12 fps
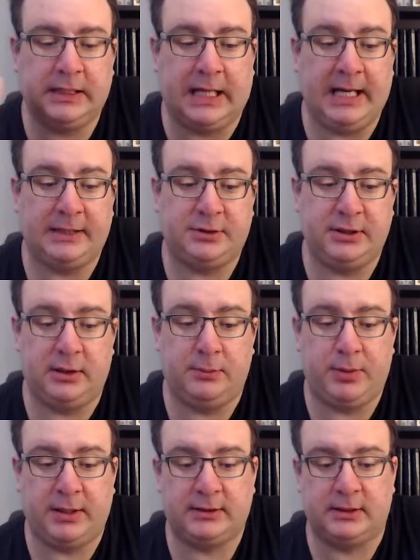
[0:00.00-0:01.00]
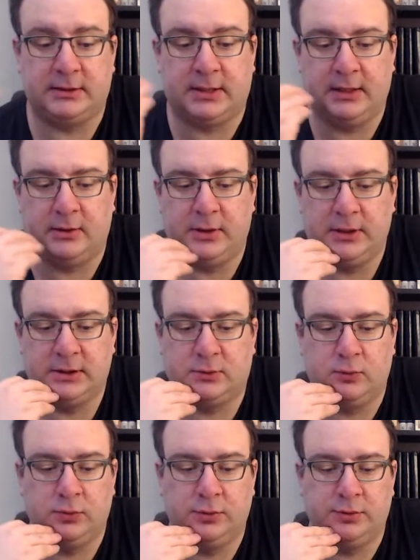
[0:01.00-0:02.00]
I actually didn't pick the title. I
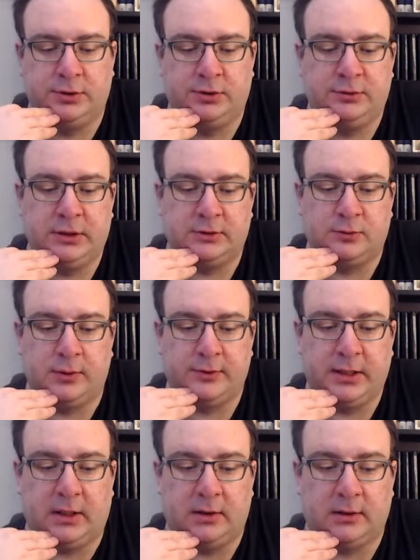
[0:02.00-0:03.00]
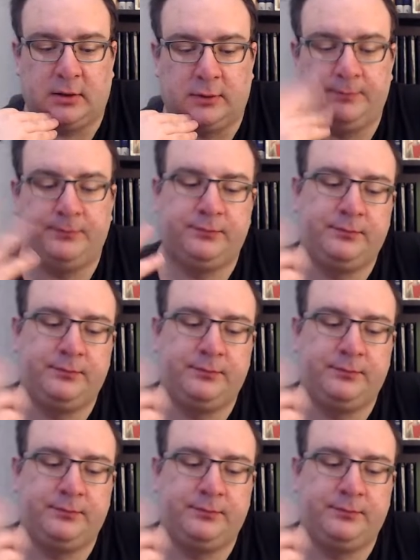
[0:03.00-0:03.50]
just wrote the article.